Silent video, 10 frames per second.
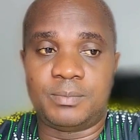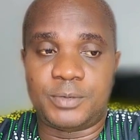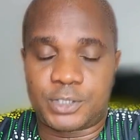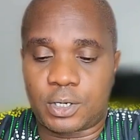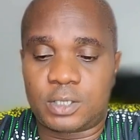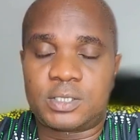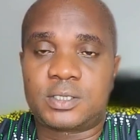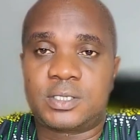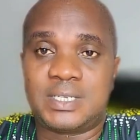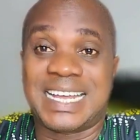
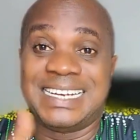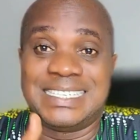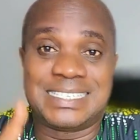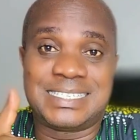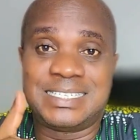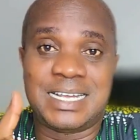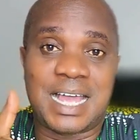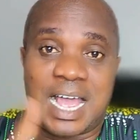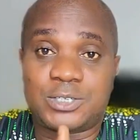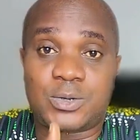shorts that is
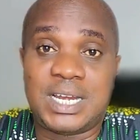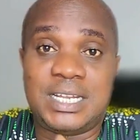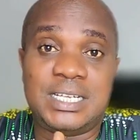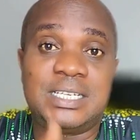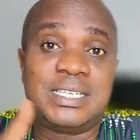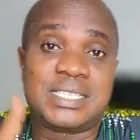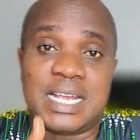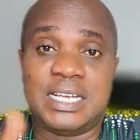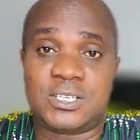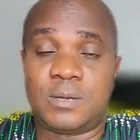actually
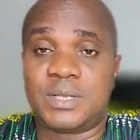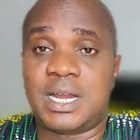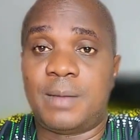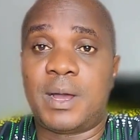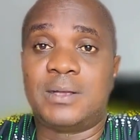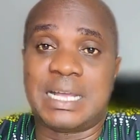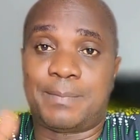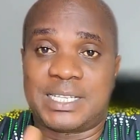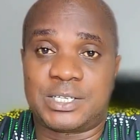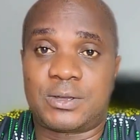saying something about a
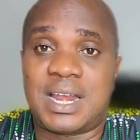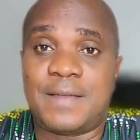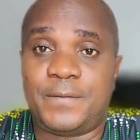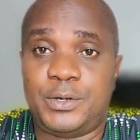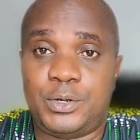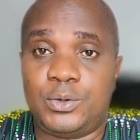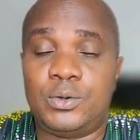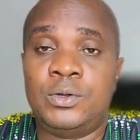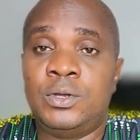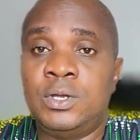particular
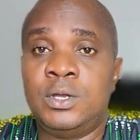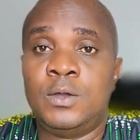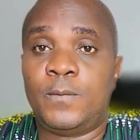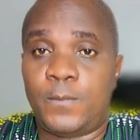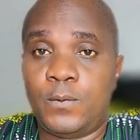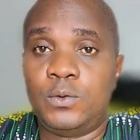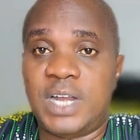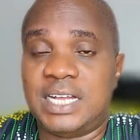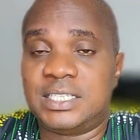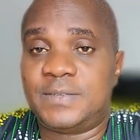video,
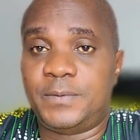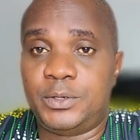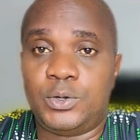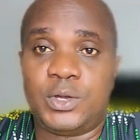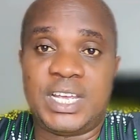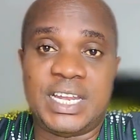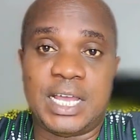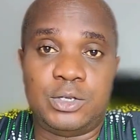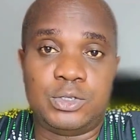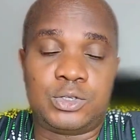full-length video in their
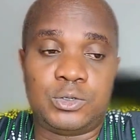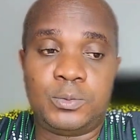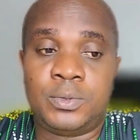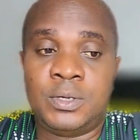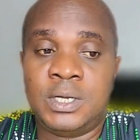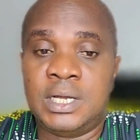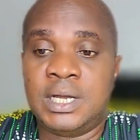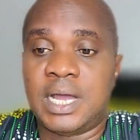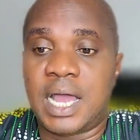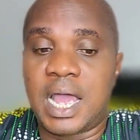YouTube.
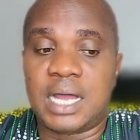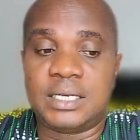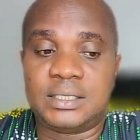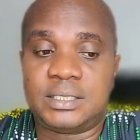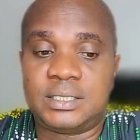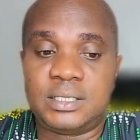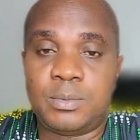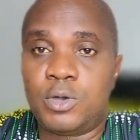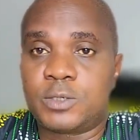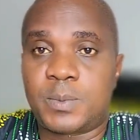And
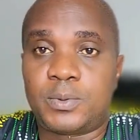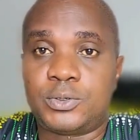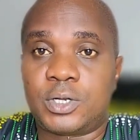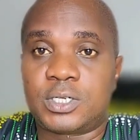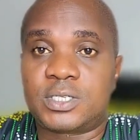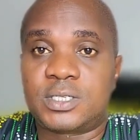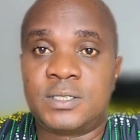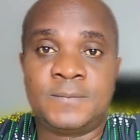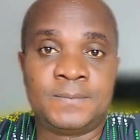most people just